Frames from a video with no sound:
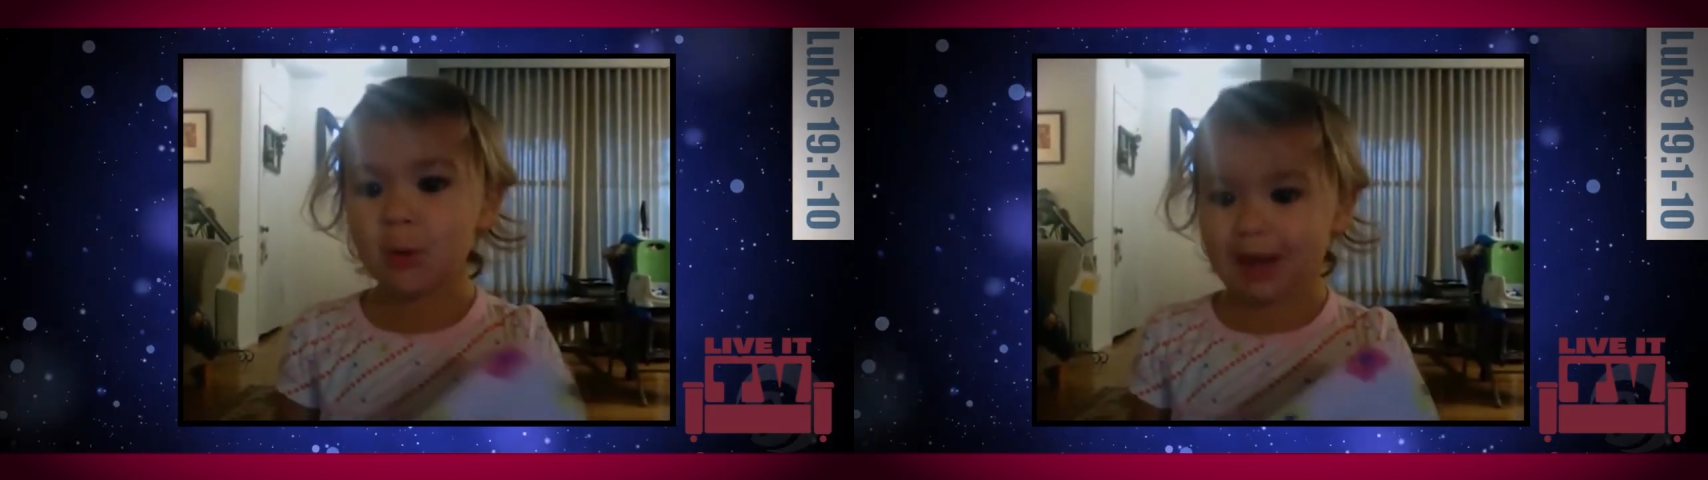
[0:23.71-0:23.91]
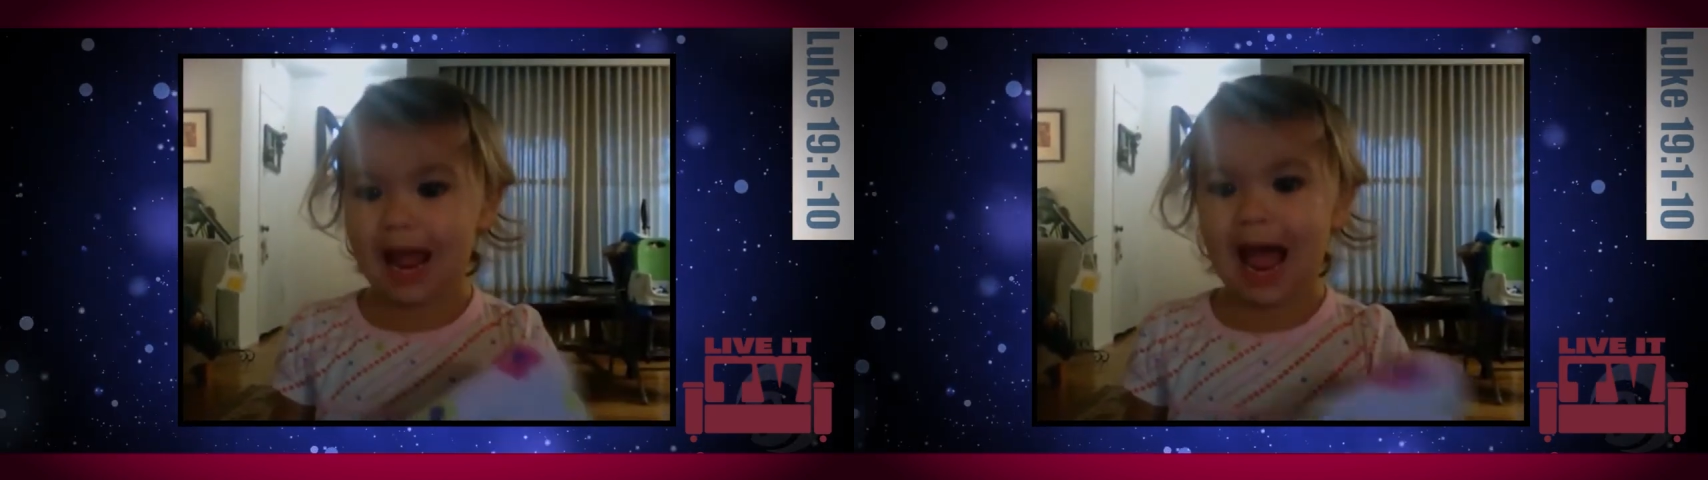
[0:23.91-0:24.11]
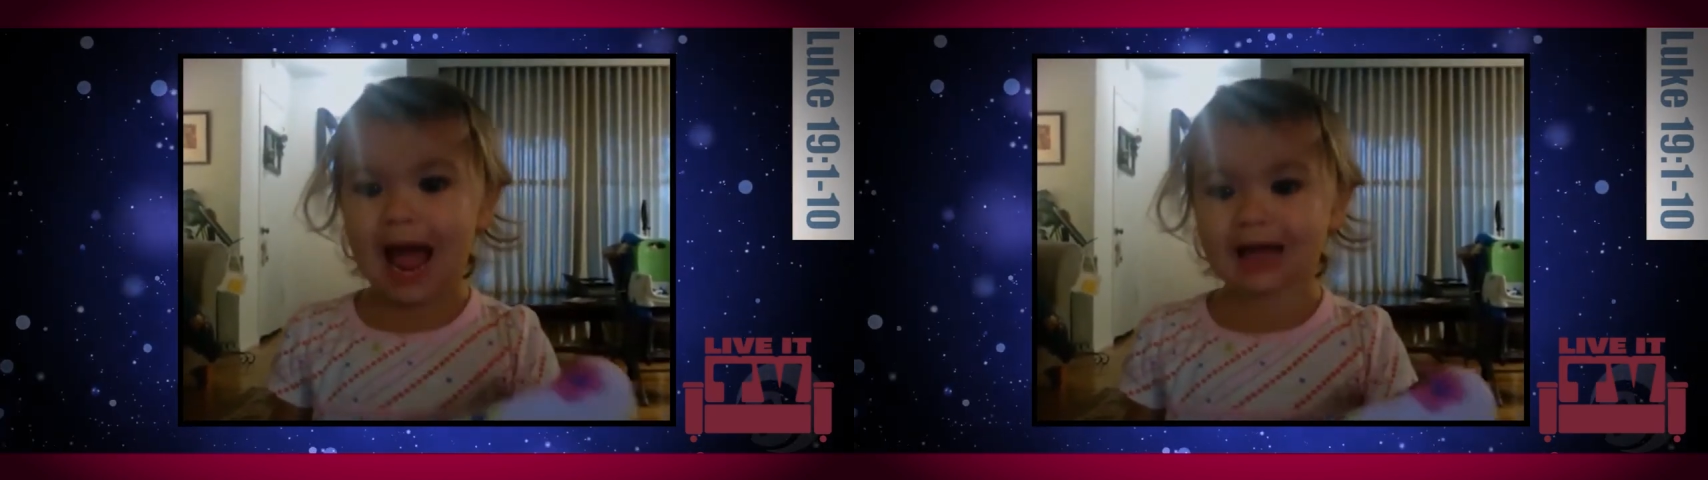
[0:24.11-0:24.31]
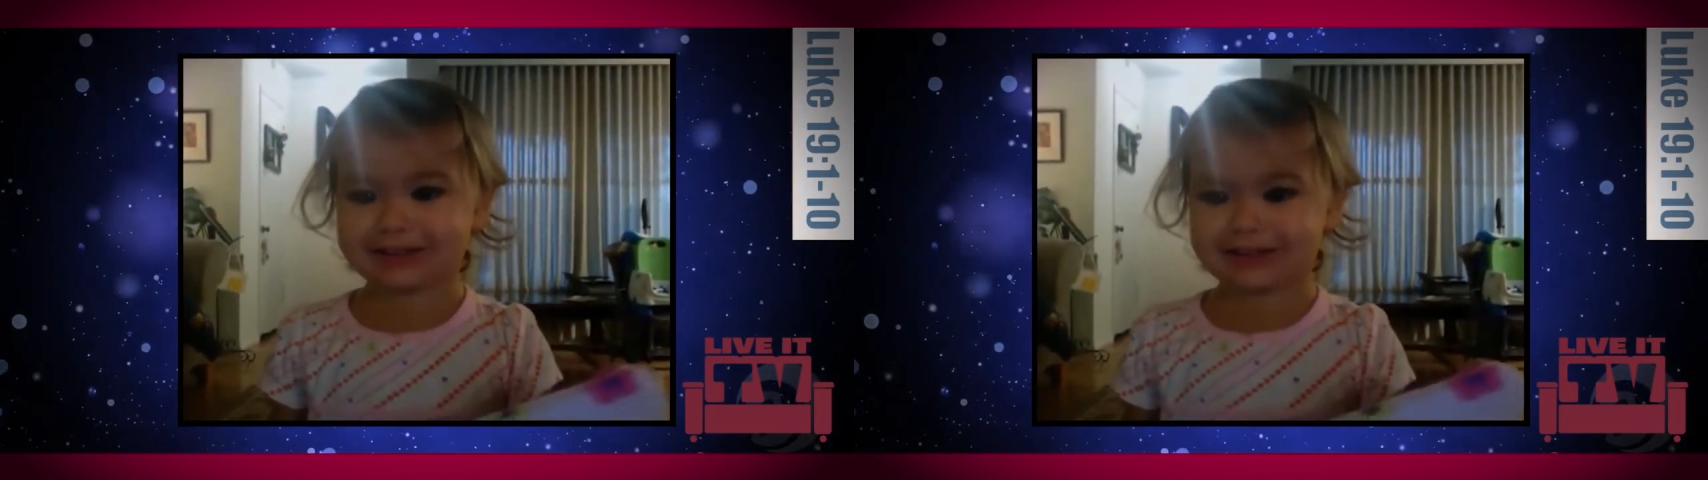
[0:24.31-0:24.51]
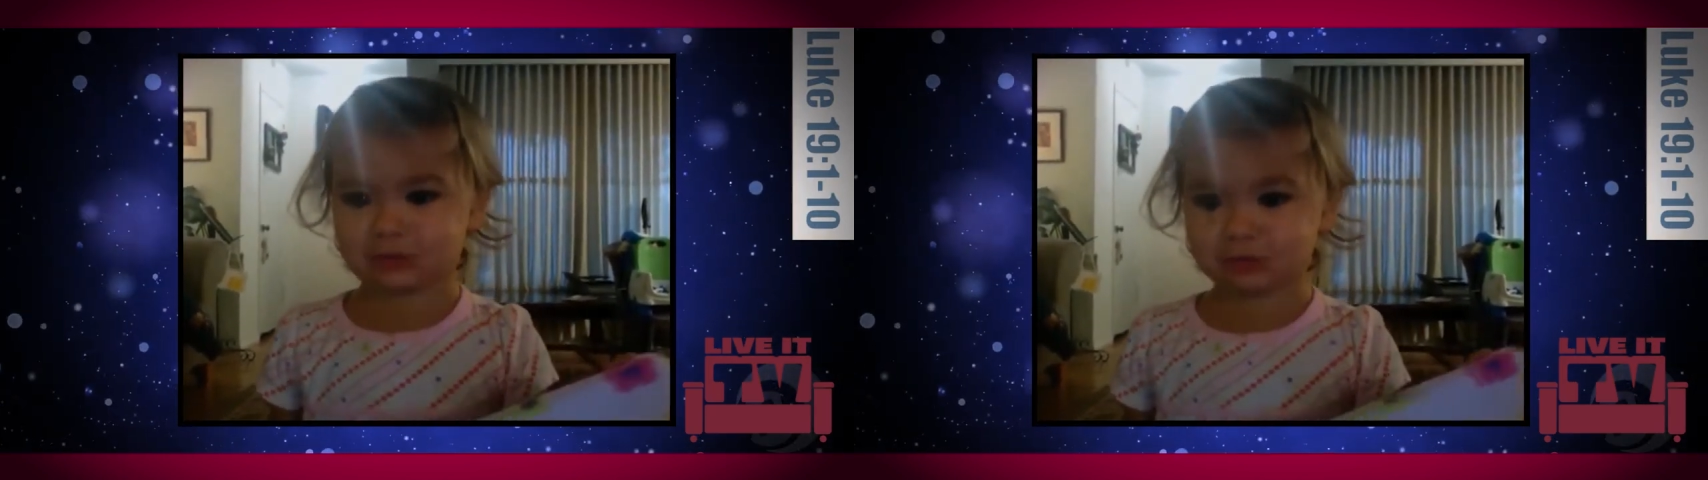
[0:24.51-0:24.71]
man,
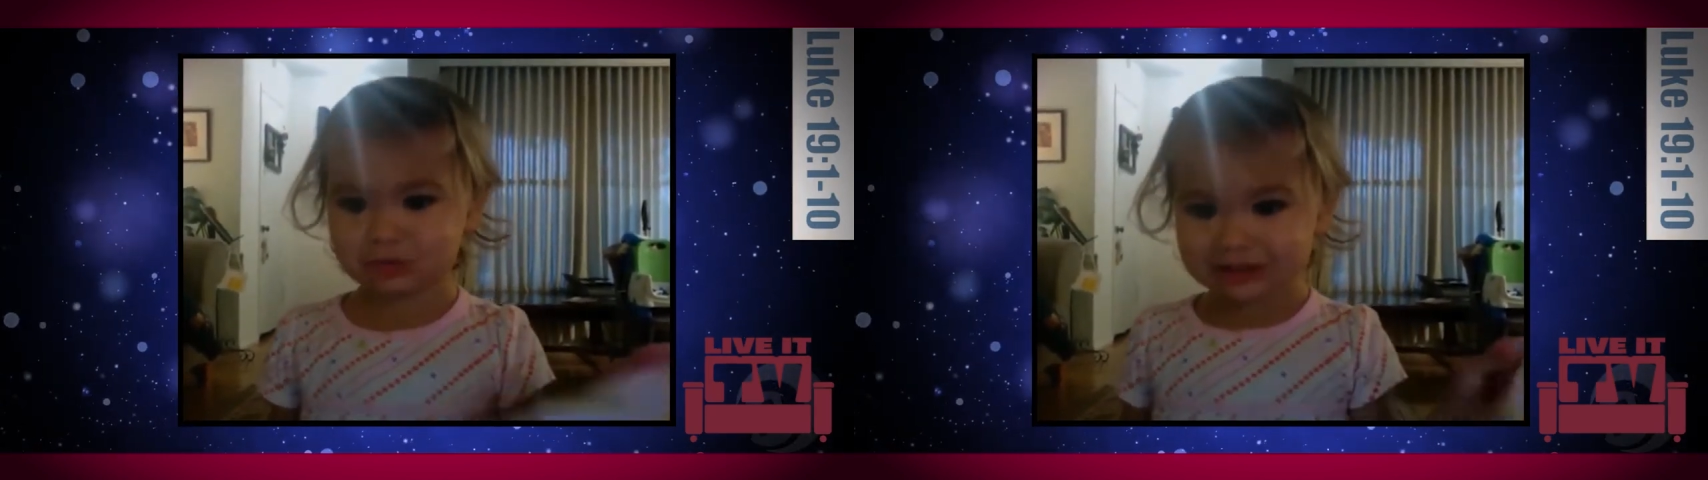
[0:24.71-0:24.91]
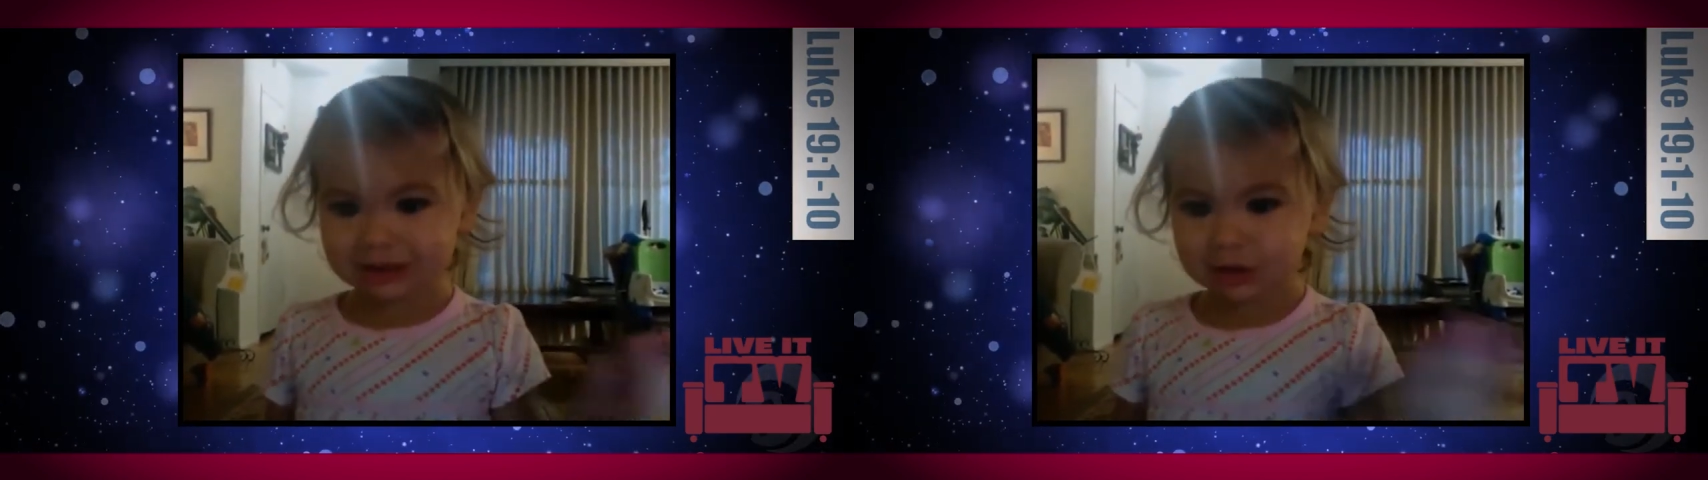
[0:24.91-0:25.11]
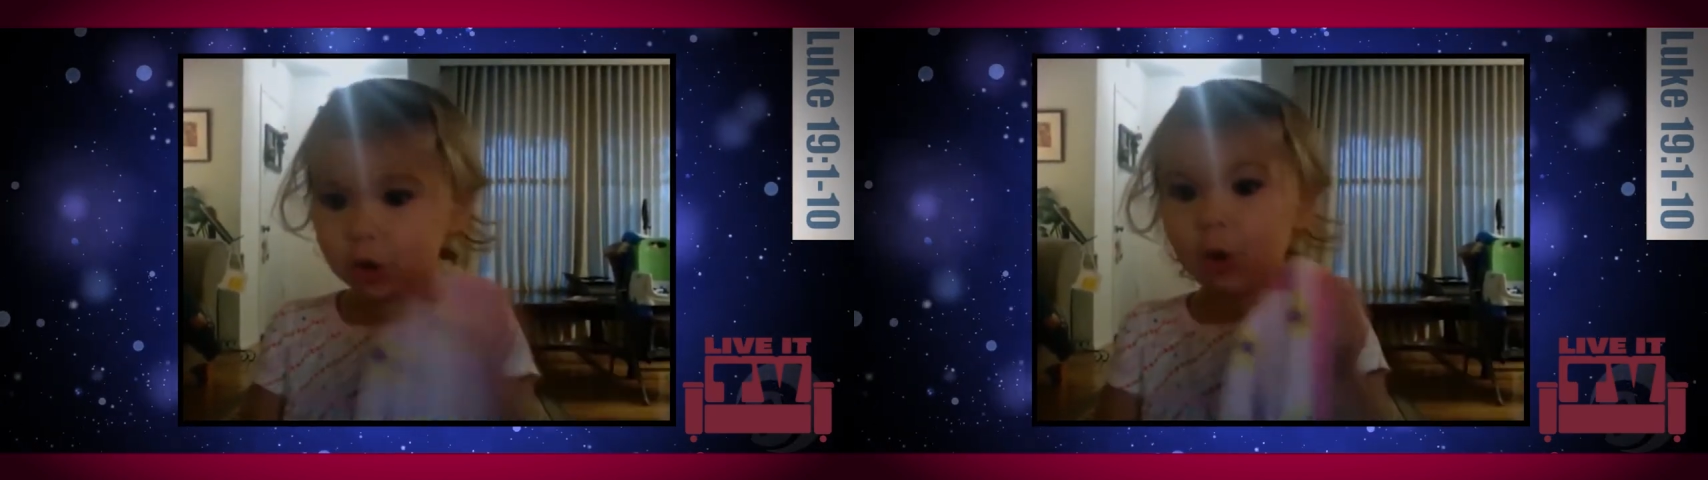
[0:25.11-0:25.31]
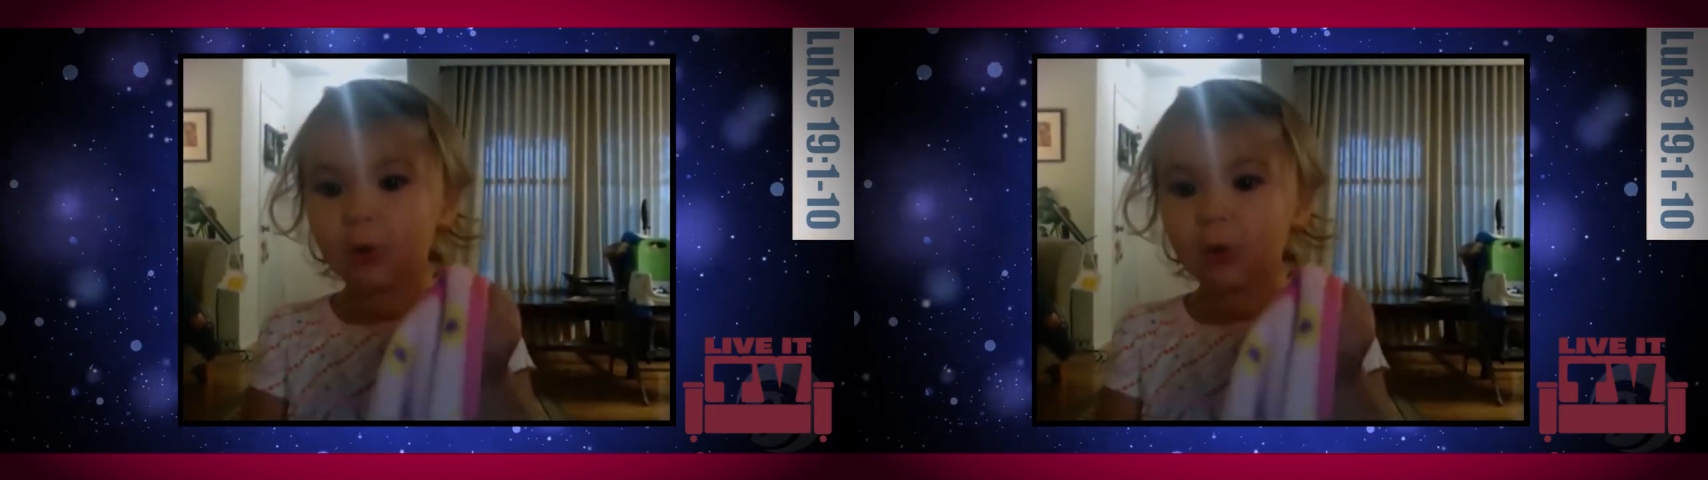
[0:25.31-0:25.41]
and real